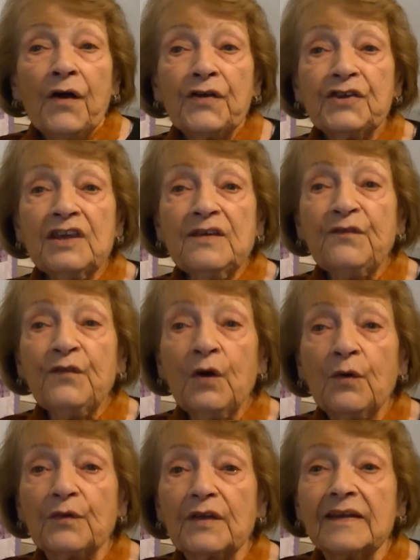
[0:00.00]

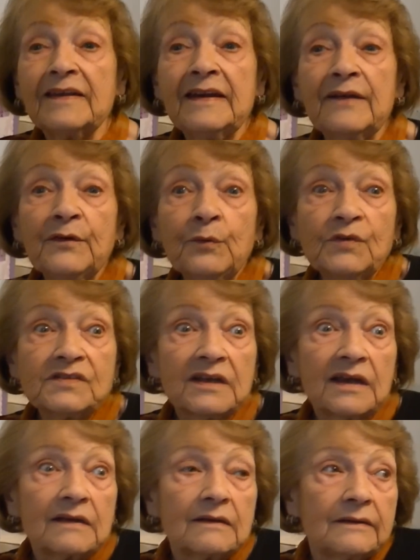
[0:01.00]
He never was
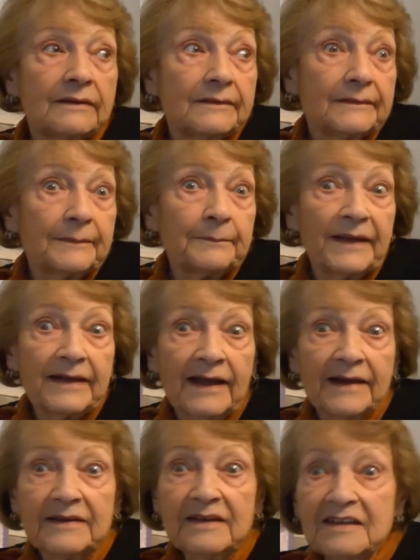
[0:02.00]
a
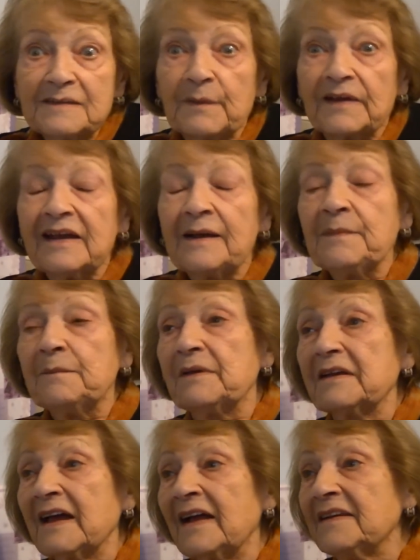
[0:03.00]
mechanic, become a
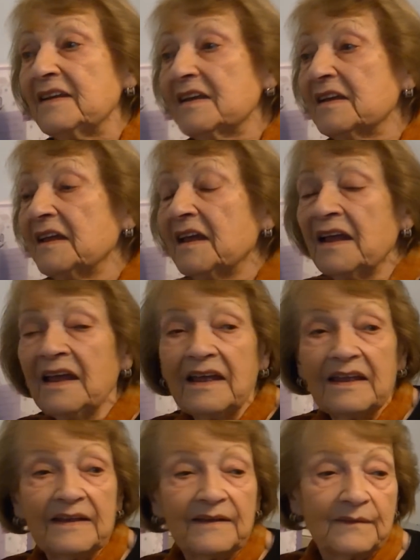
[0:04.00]
mechanic,
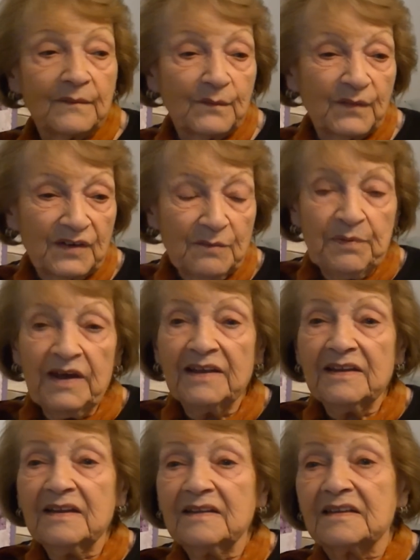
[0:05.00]

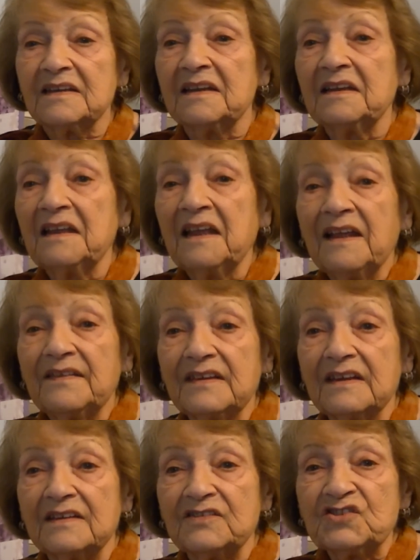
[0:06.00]
repairing
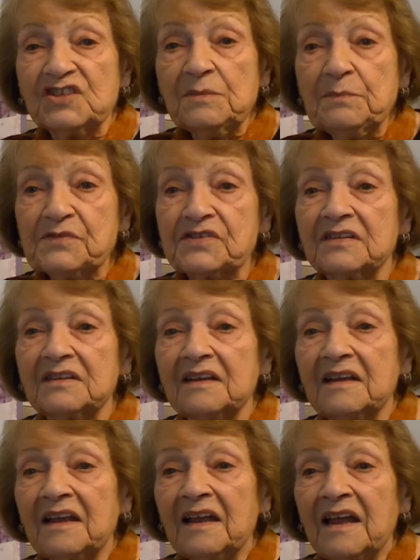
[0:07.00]
the jeeps,
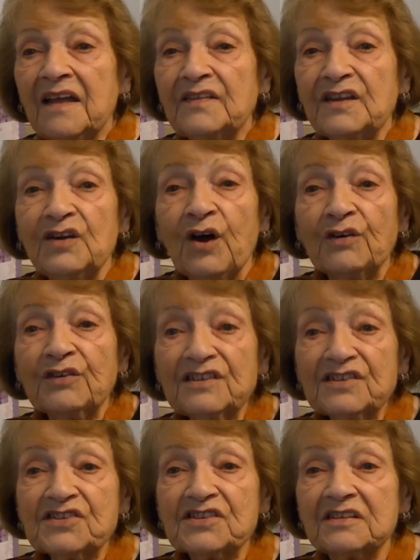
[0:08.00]
the
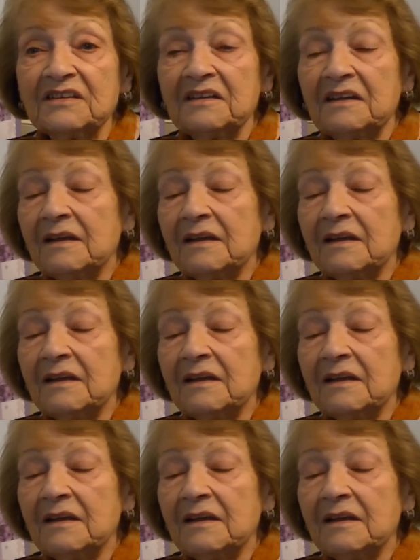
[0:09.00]
lorries,